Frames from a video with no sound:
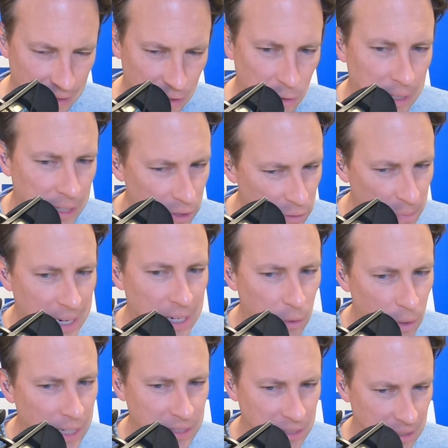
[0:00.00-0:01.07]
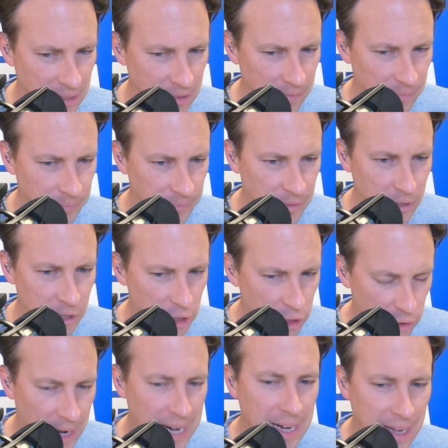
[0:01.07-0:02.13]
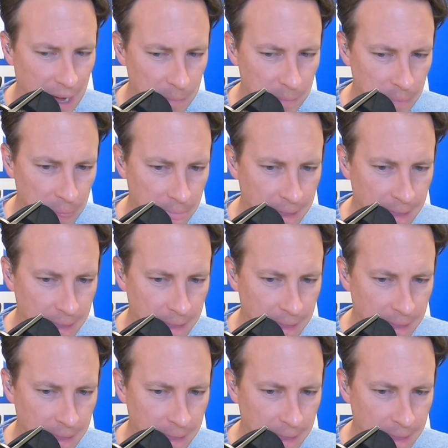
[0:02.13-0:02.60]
So here's my question yeah. straight up